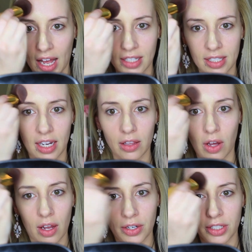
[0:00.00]
Estee
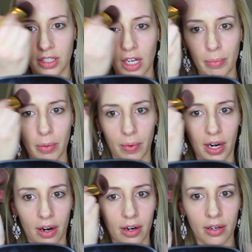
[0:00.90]
Lauder's Double
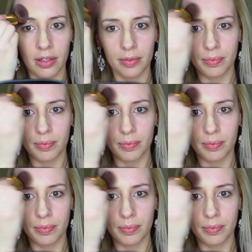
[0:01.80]
Wear.